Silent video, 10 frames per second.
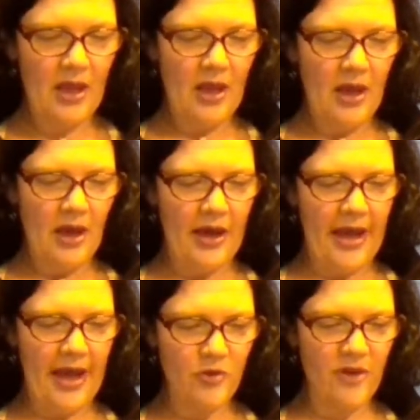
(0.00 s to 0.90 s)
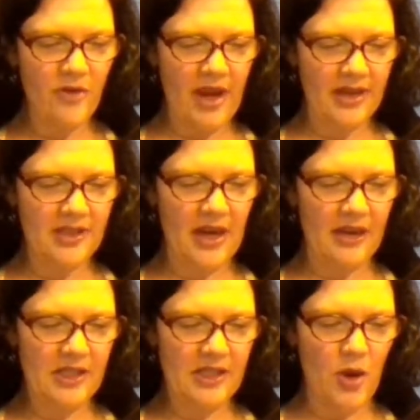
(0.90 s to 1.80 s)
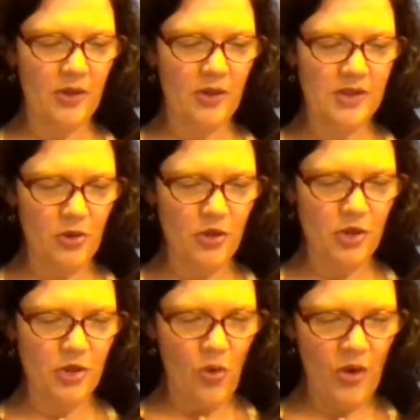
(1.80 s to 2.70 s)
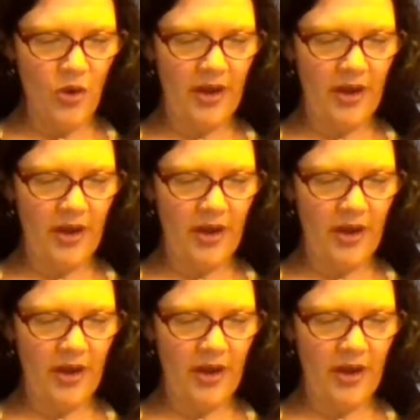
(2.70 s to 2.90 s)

Have you ever accidentally swallowed some ocean water?